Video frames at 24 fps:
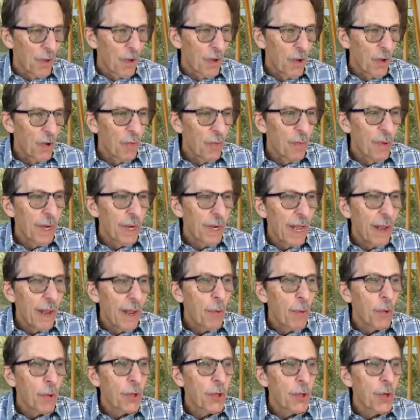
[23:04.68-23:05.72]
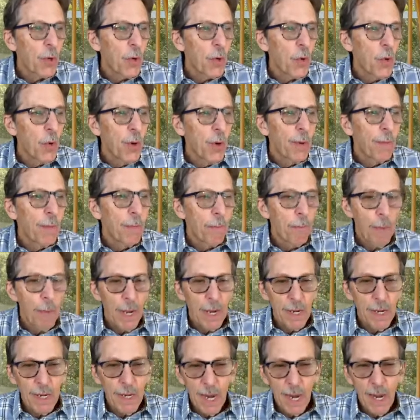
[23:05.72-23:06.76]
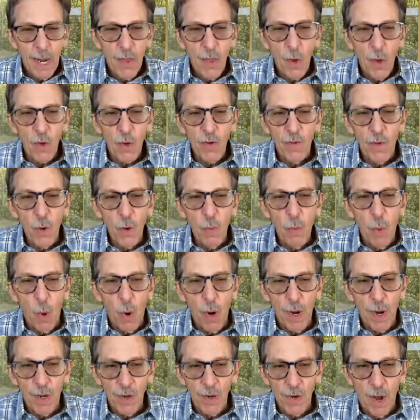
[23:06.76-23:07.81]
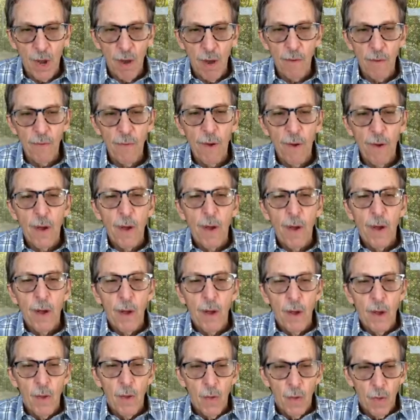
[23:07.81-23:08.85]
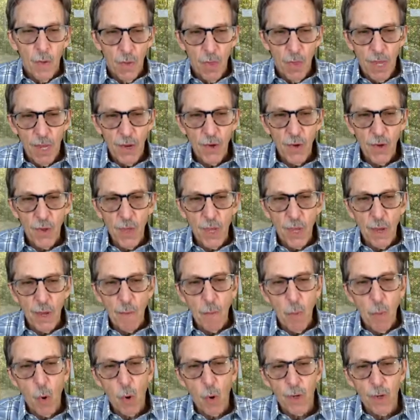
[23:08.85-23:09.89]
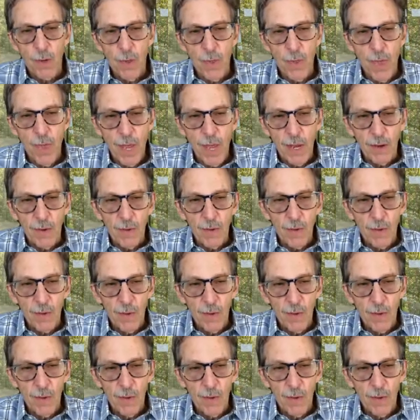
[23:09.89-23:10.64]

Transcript: you've been able to maintain those viewpoints of these are the important things.